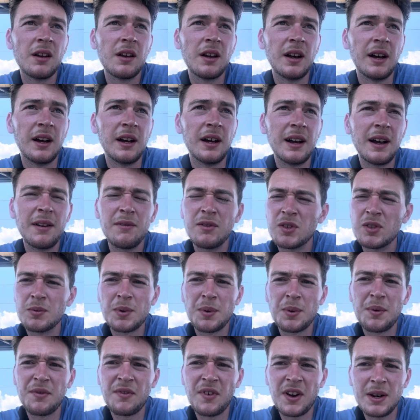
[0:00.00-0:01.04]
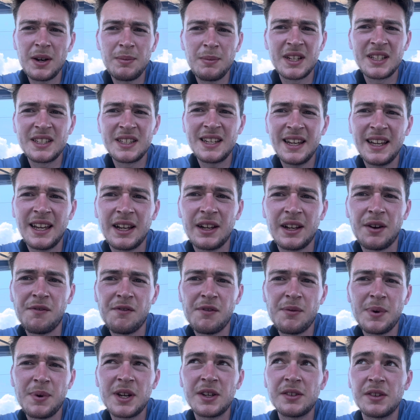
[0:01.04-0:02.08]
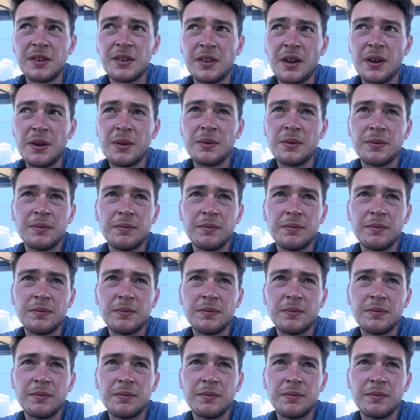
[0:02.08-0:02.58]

Having some trouble finding my ticket confirmation though.